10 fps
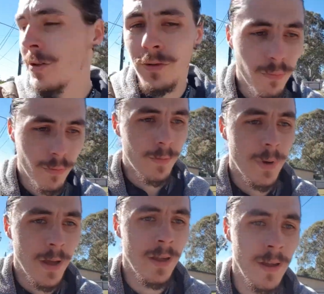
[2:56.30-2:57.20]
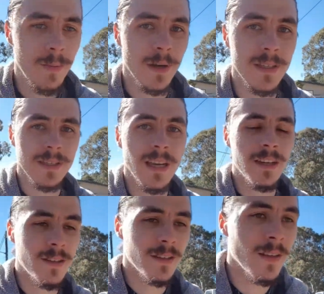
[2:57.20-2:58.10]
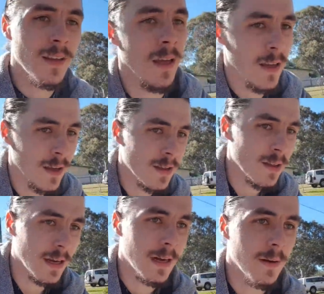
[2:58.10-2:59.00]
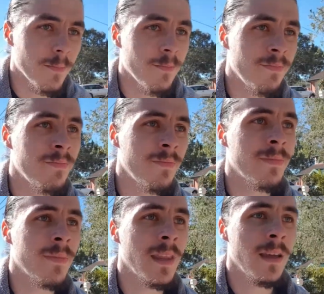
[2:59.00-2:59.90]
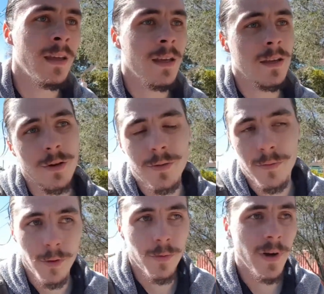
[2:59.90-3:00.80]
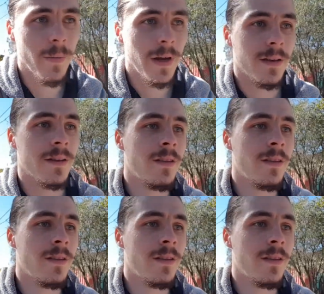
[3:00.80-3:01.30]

group presentation. Um, good group. I mean,